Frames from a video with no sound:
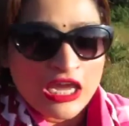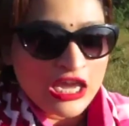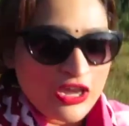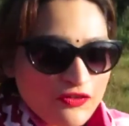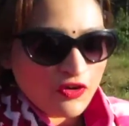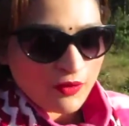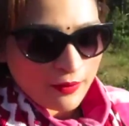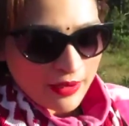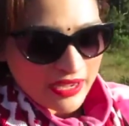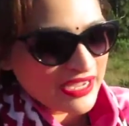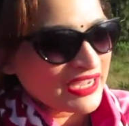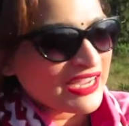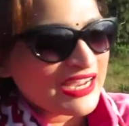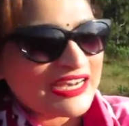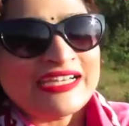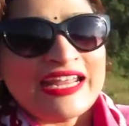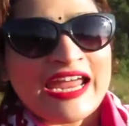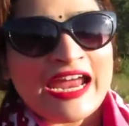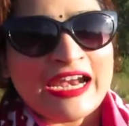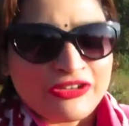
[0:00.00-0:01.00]
If you're making
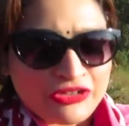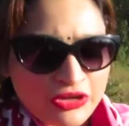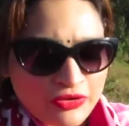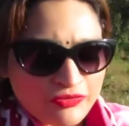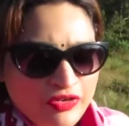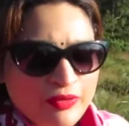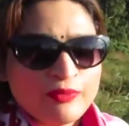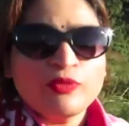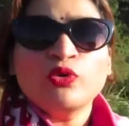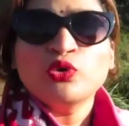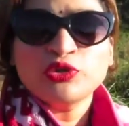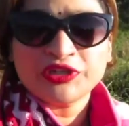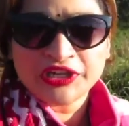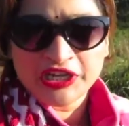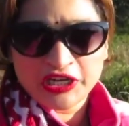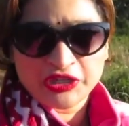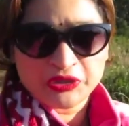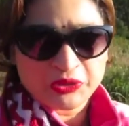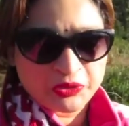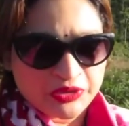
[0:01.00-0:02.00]
a day trip from
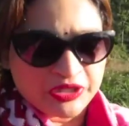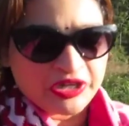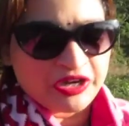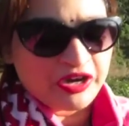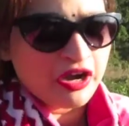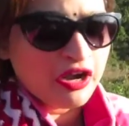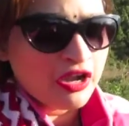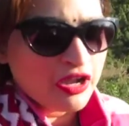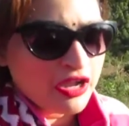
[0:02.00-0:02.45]
Ooty to here,